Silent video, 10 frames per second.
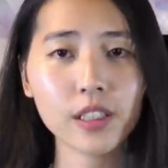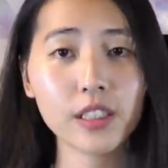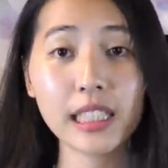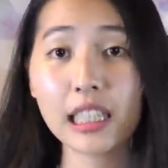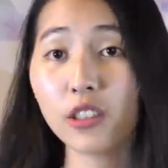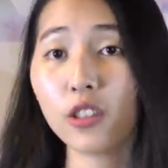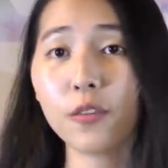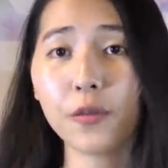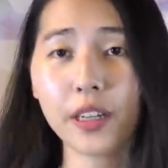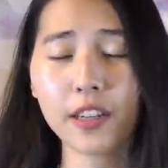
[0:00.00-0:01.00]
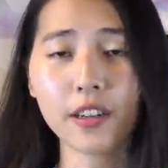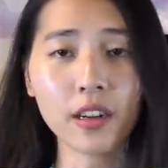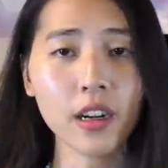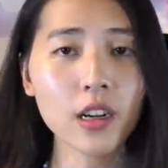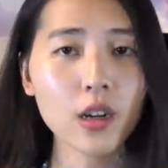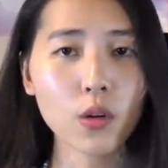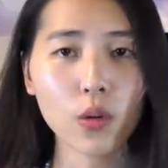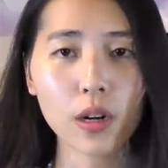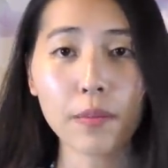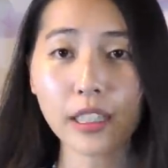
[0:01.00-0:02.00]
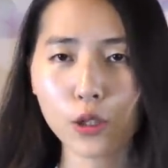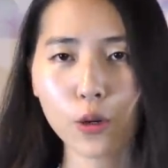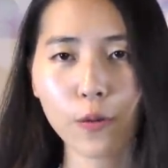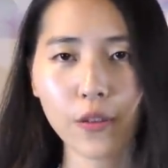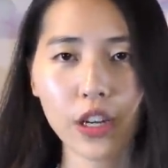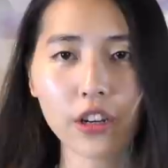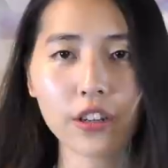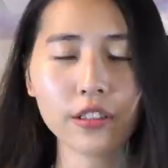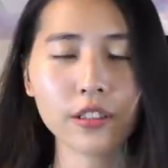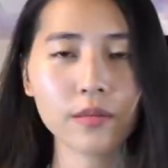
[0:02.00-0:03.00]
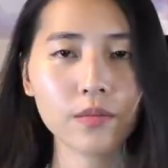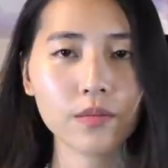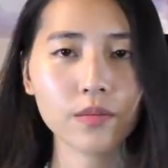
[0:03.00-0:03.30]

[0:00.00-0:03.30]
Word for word: a teacher figure or mentor figures,